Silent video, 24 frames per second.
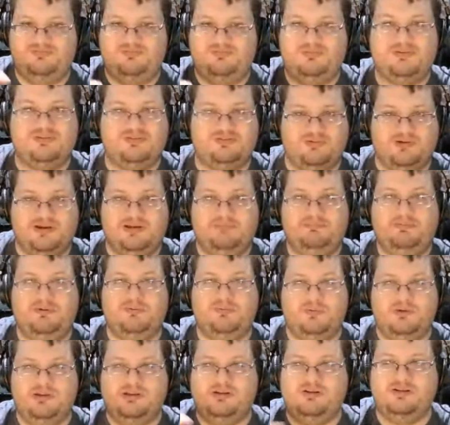because Grandpa
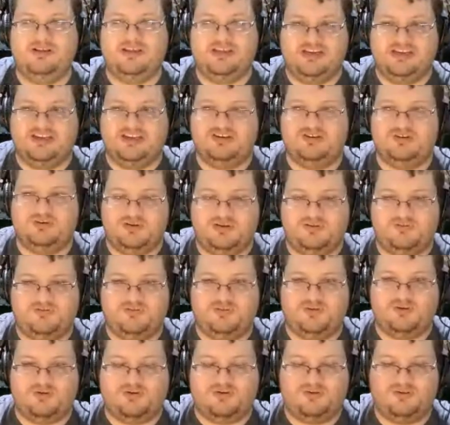will get into it
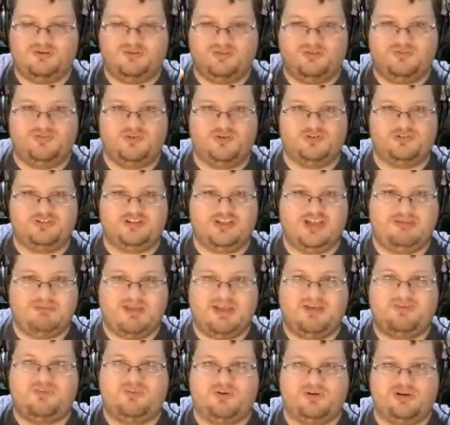for the first time
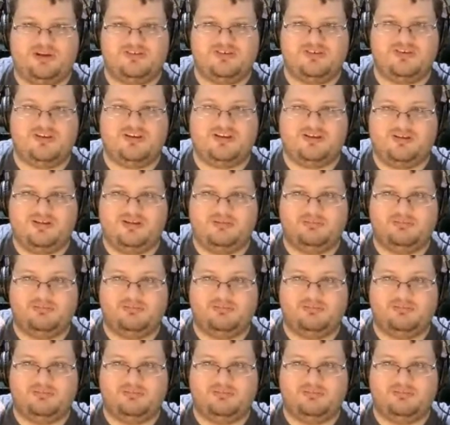ever, he's going to